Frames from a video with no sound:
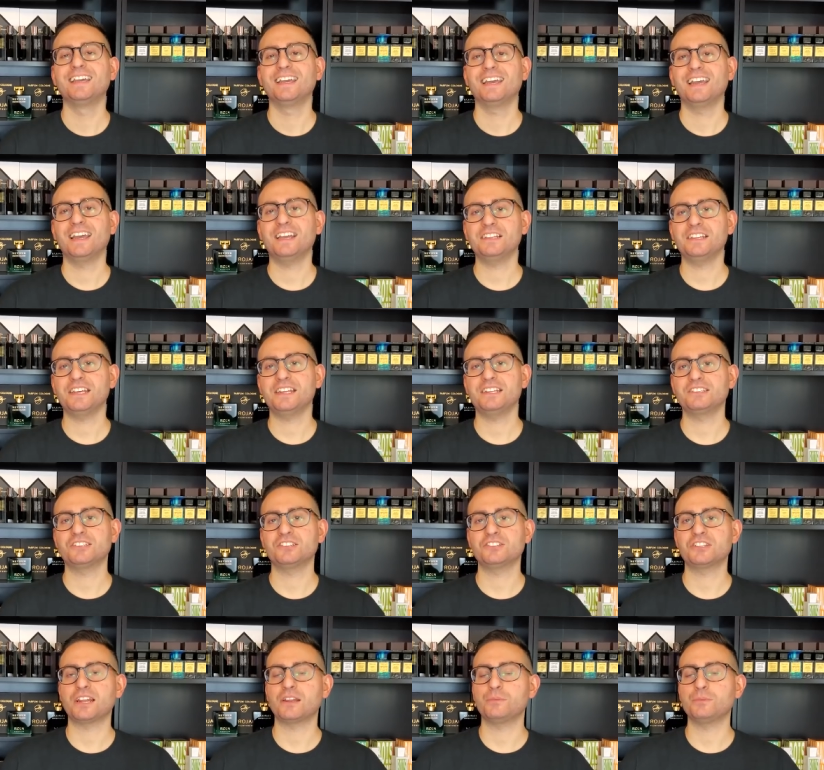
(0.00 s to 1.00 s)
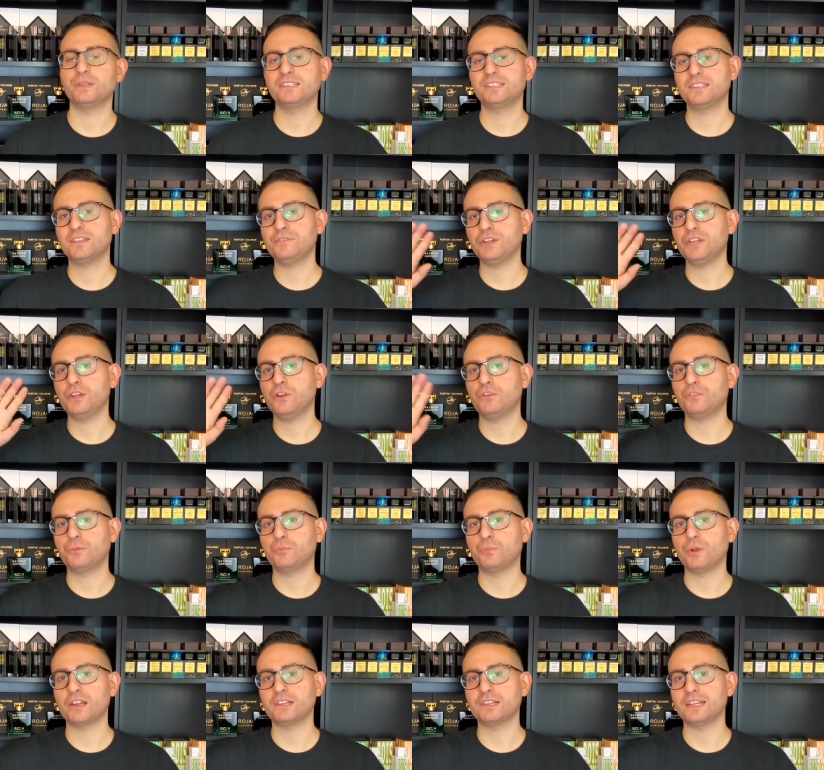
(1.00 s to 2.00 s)
Hey ladies and gentlemen, Steven here
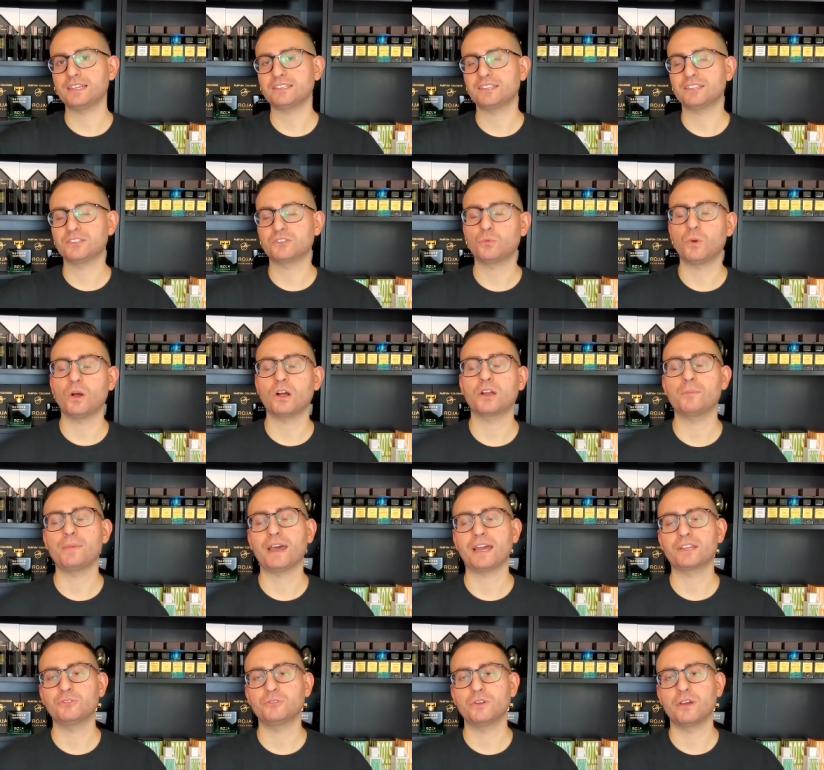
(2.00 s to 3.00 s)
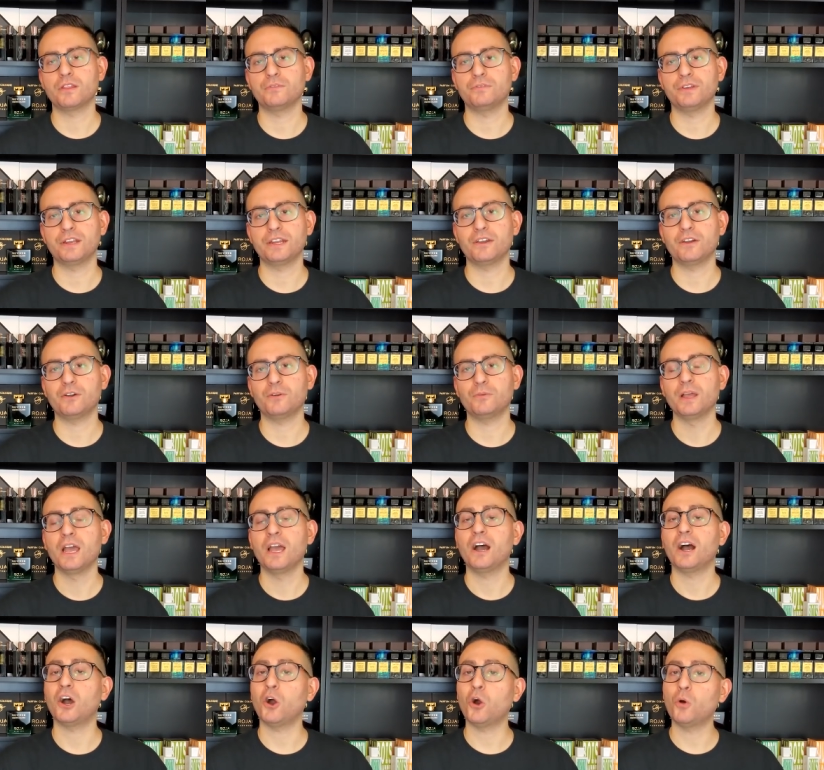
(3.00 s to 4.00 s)
from Redolescence. Welcome back to another video.
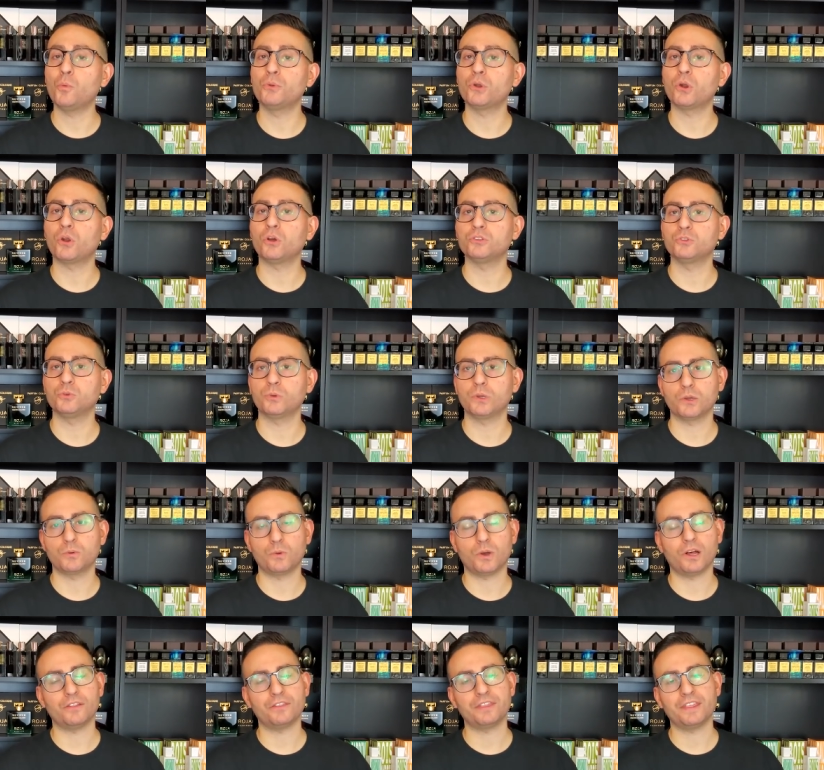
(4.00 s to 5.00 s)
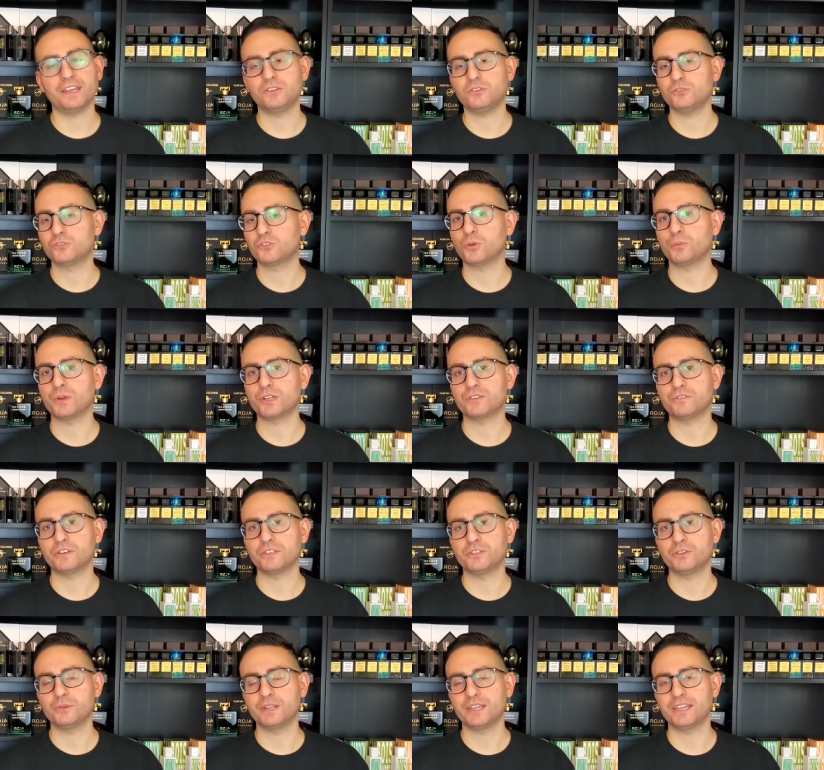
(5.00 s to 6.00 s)
I hope you're all doing well. Thank you so much for
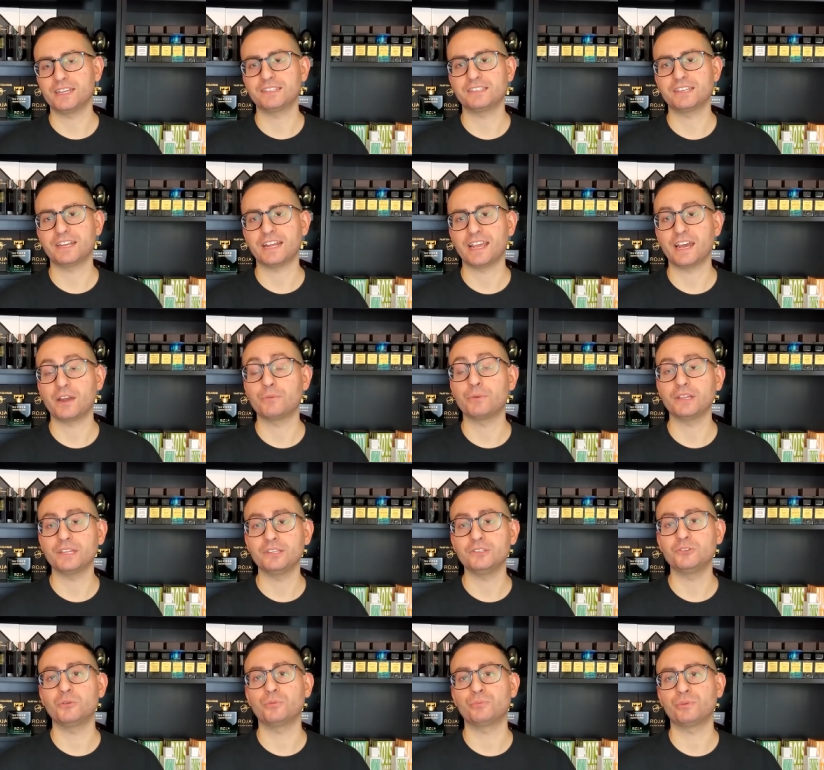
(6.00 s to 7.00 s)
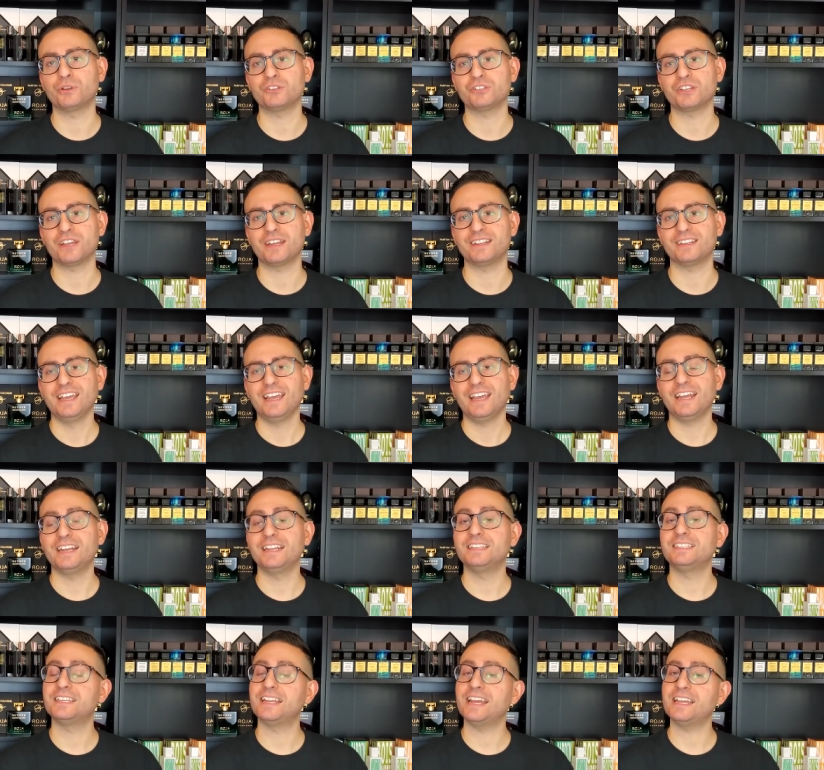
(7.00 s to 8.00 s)
tuning in today. I really do appreciate it. And
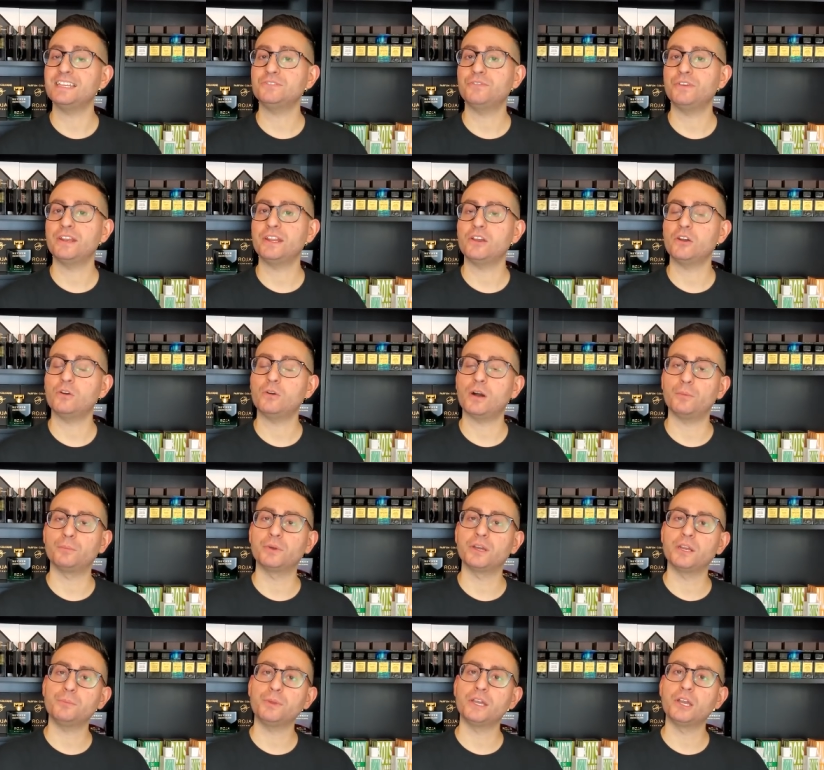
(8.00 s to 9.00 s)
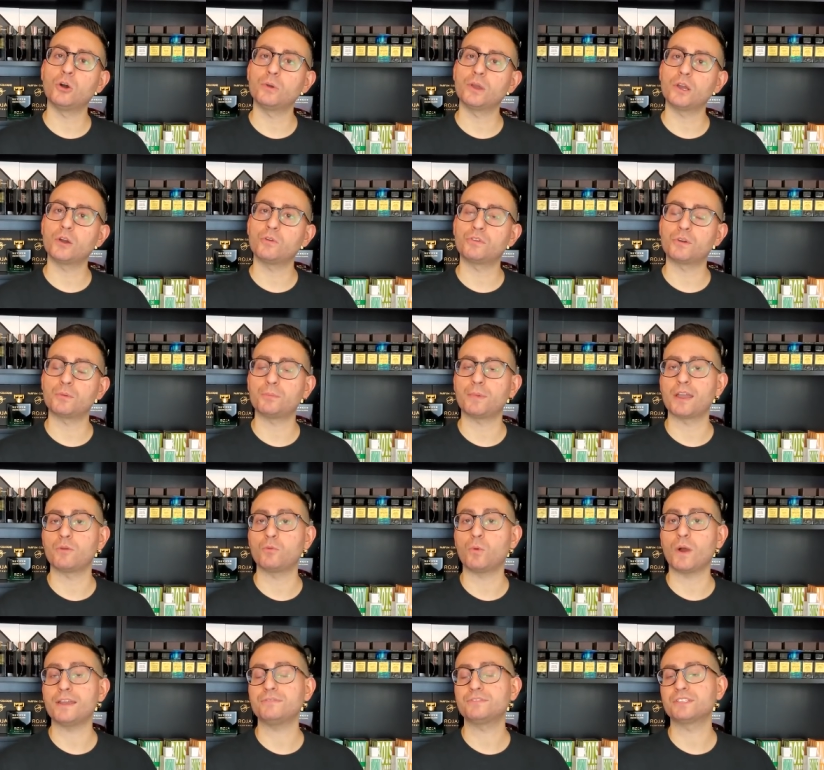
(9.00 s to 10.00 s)
in today's video, I'm going to be going over my
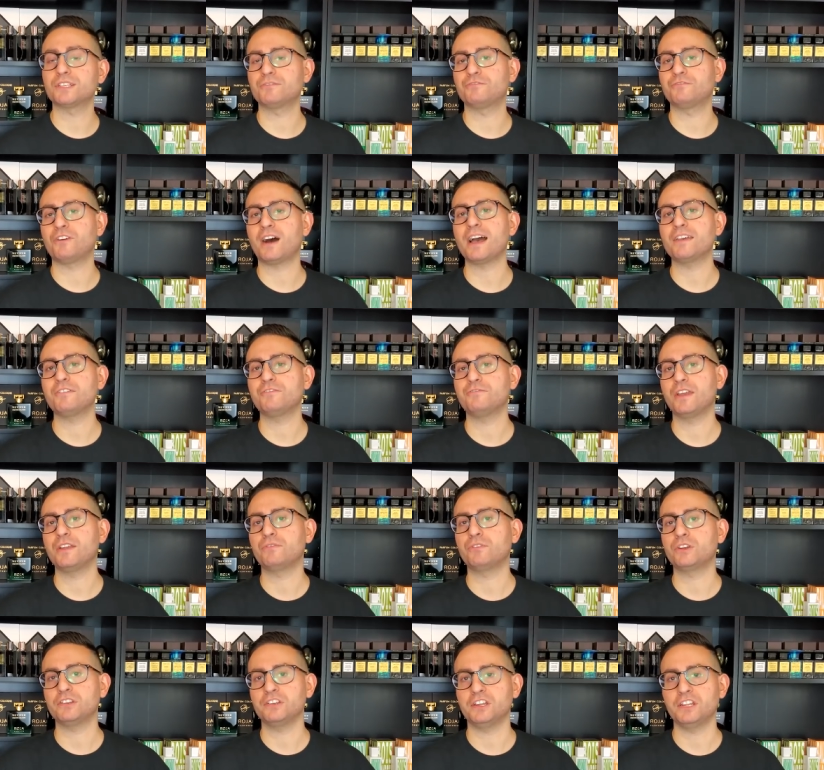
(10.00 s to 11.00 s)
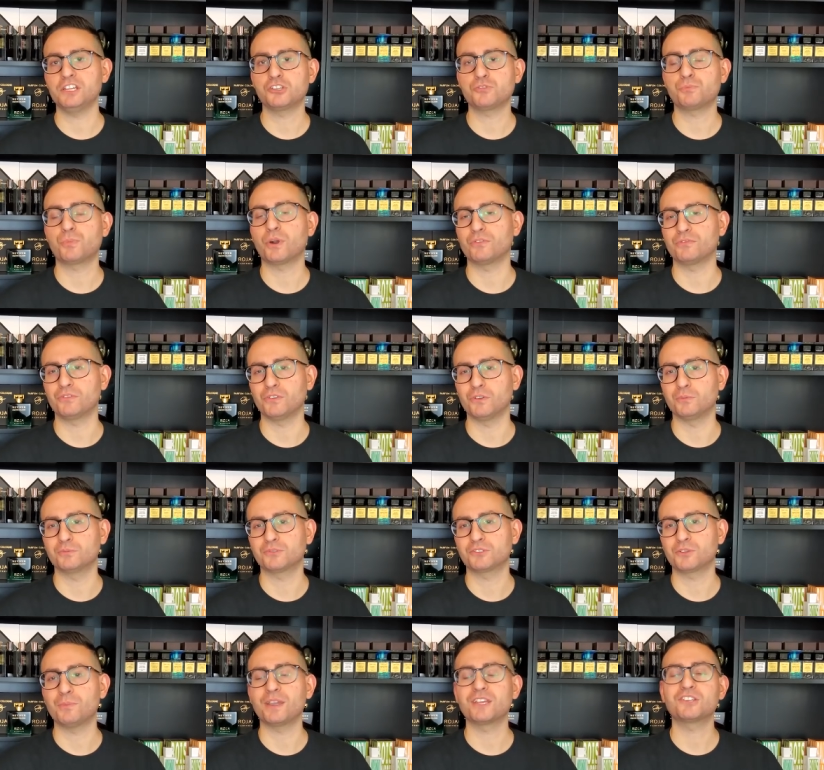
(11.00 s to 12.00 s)
wife's five favorite niche
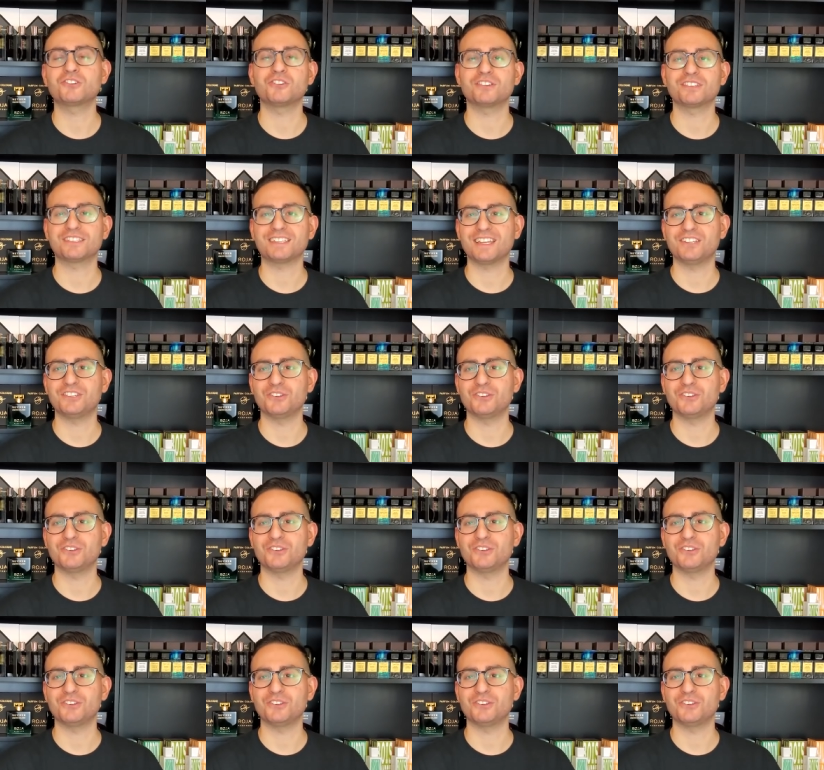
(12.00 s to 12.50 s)
perfumes, so make sure to stay